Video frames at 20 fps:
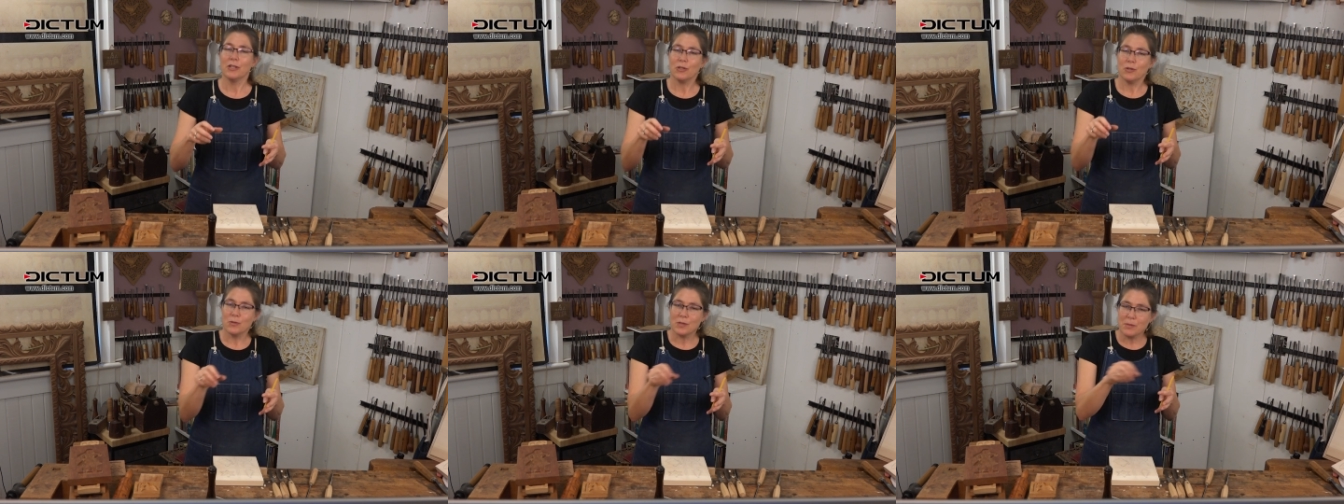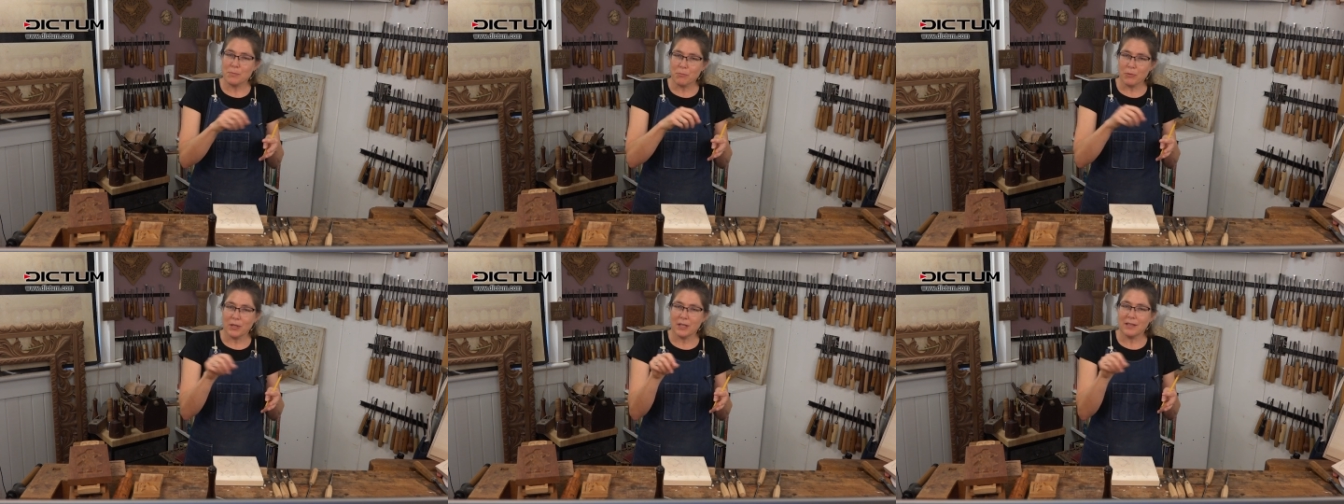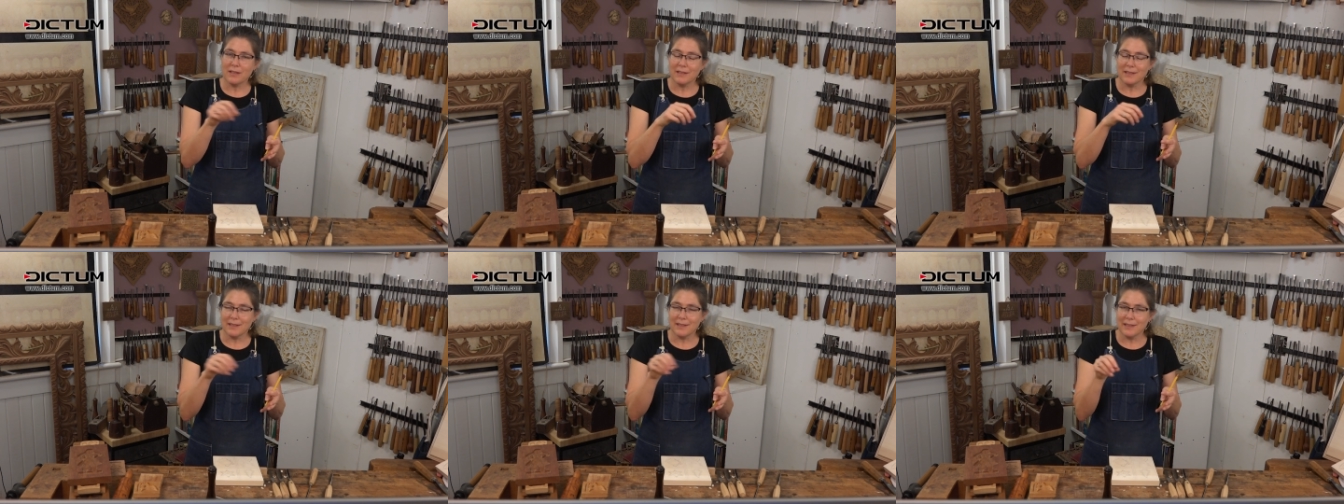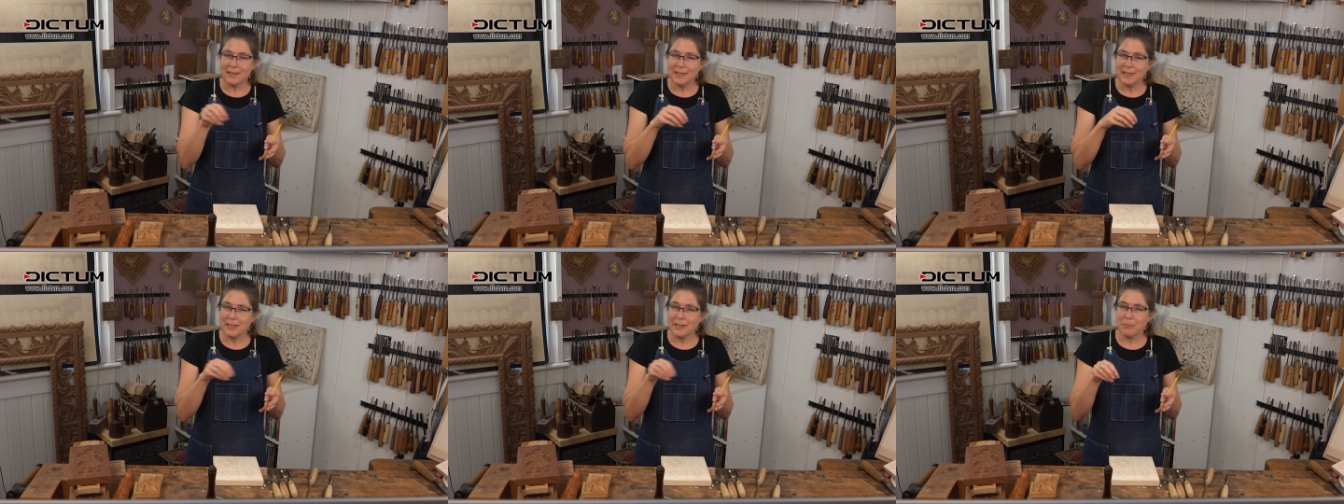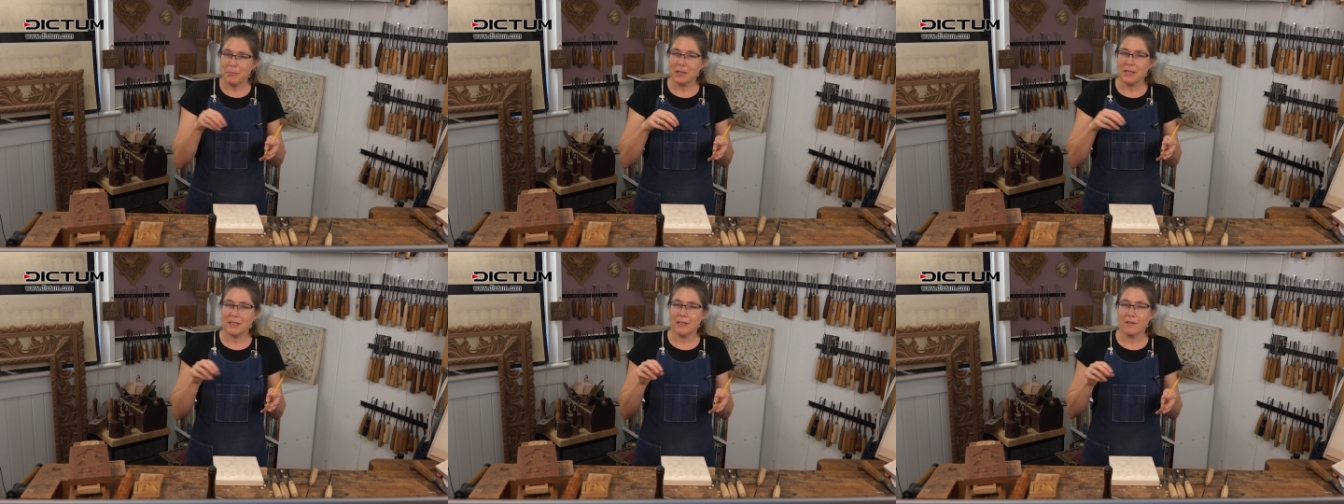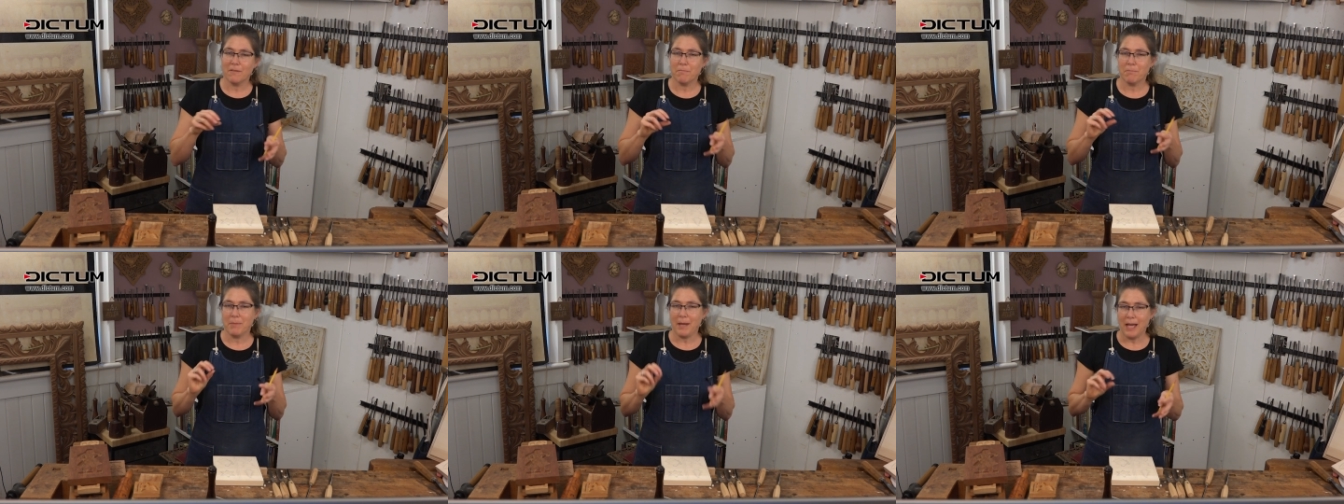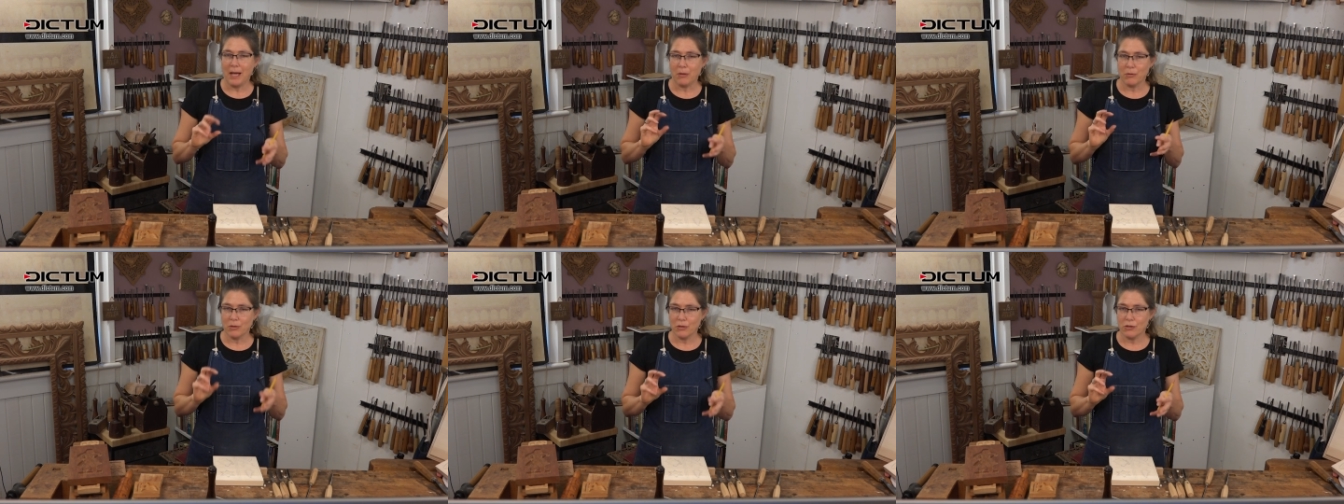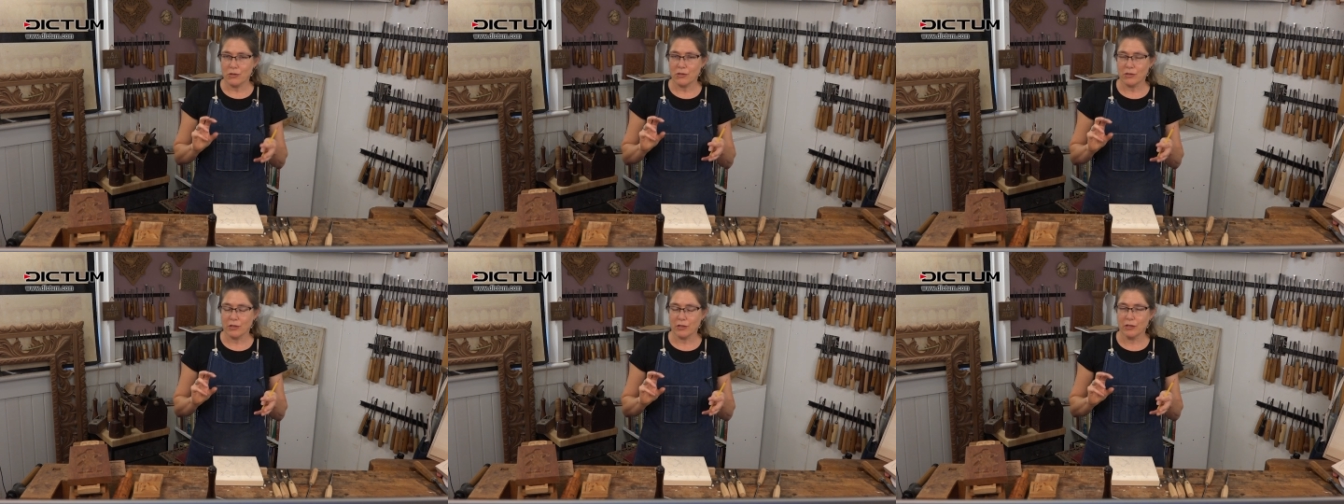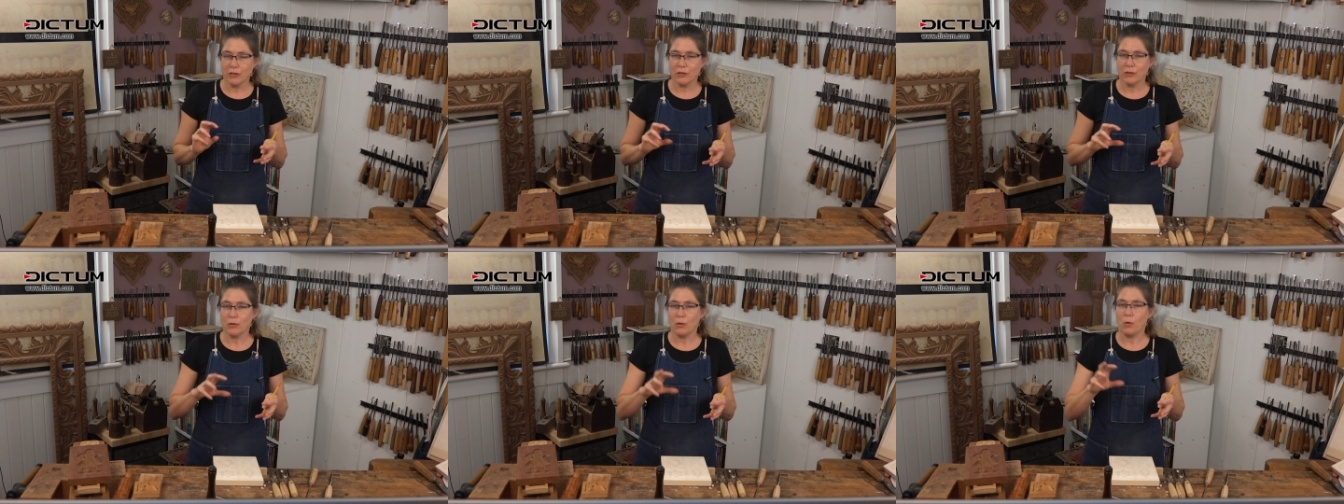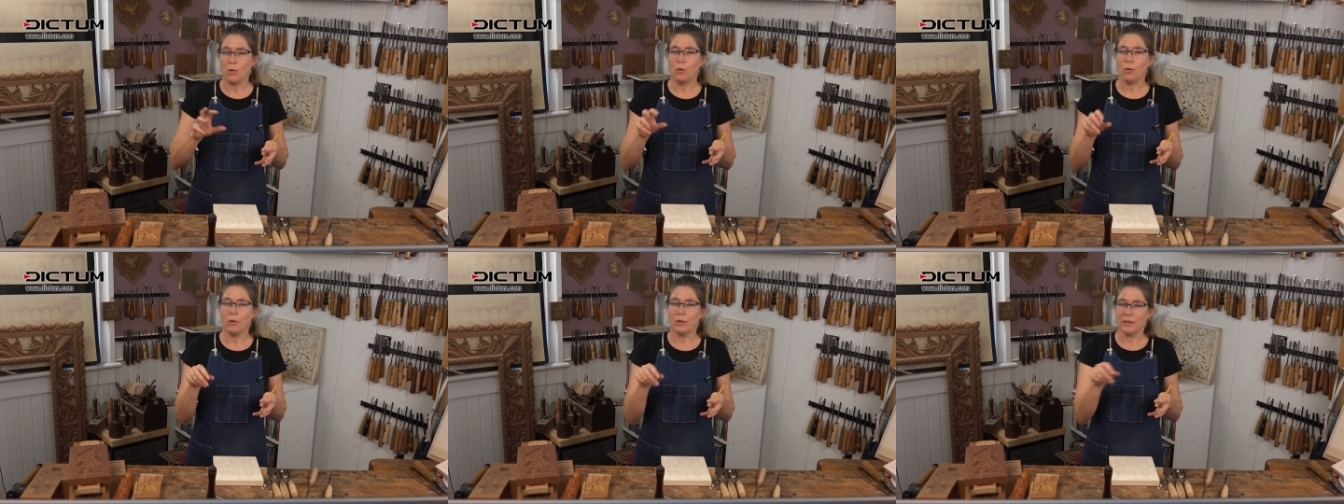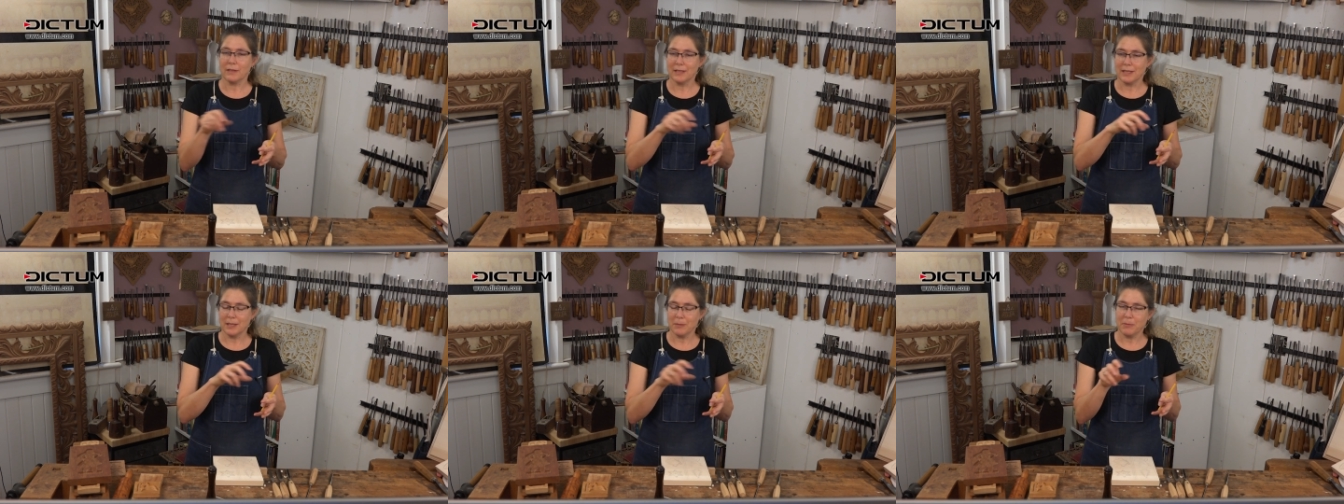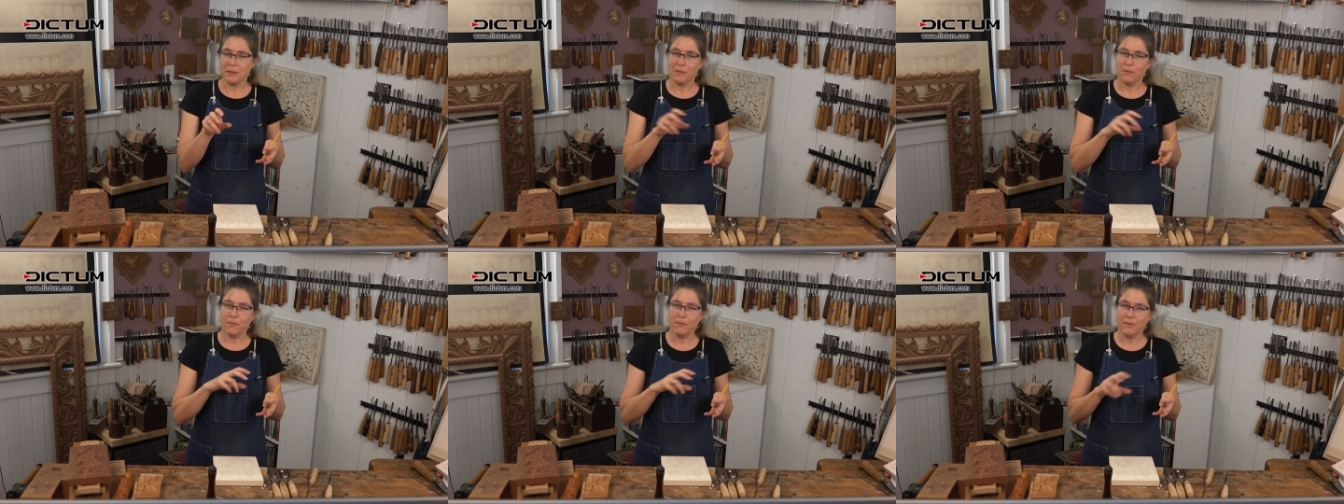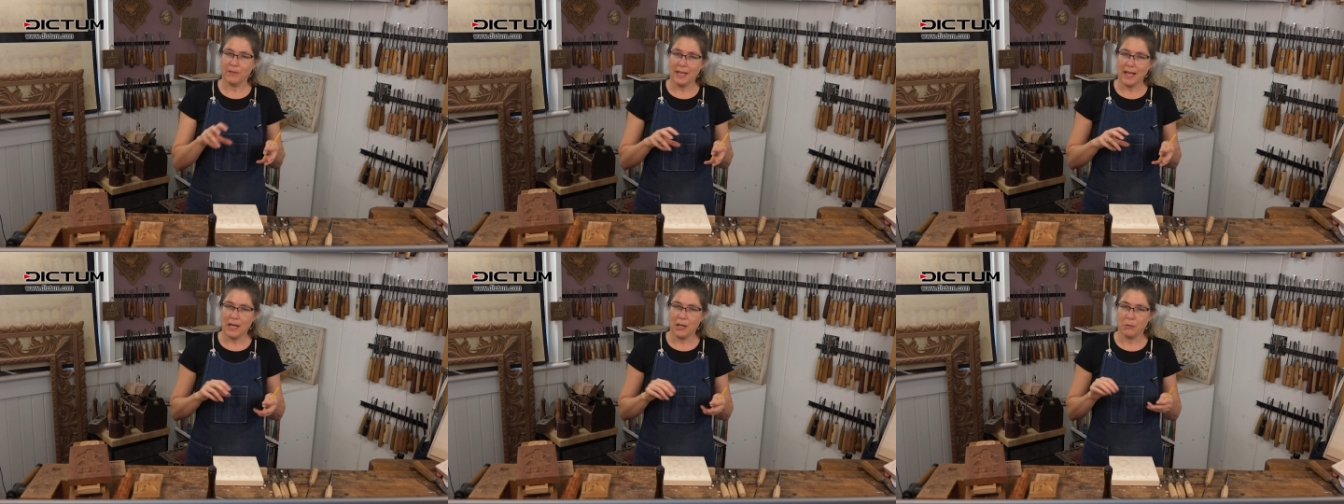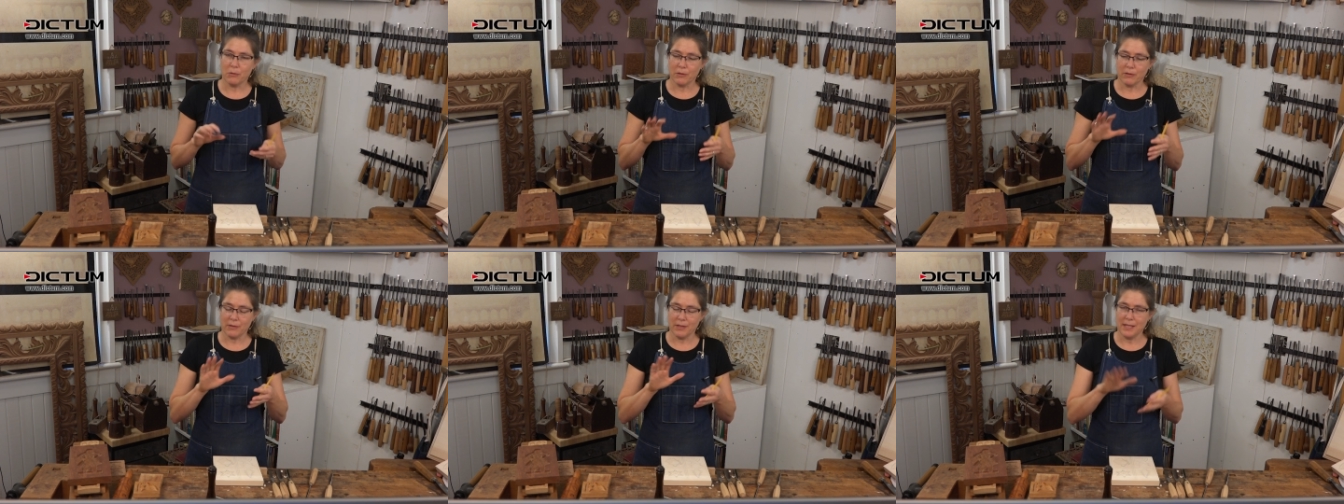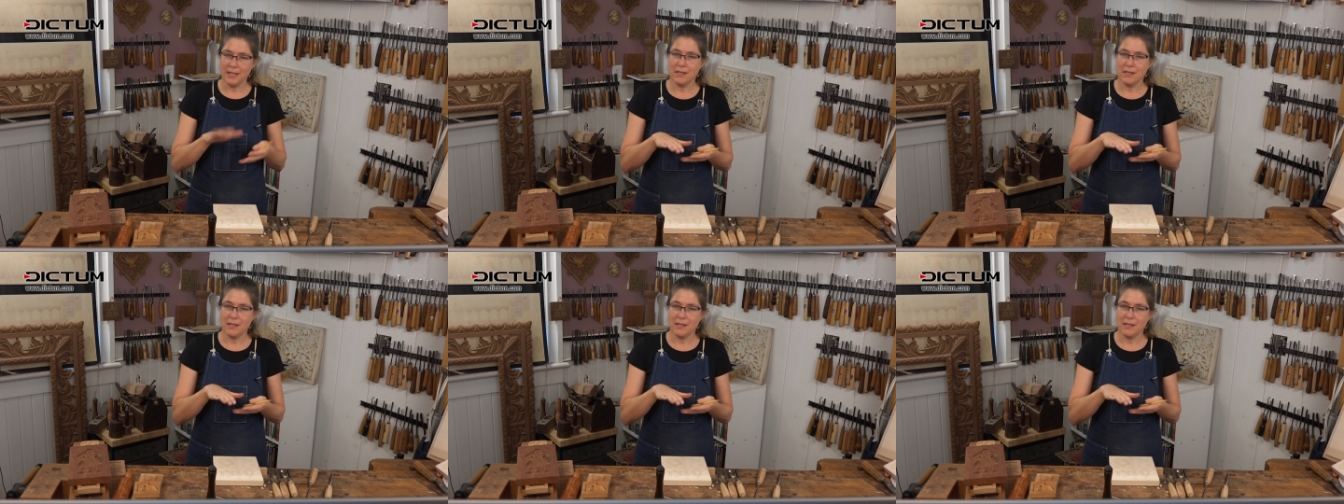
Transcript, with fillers: you sprinkle a little bit of powdered sugar or a little bit of flour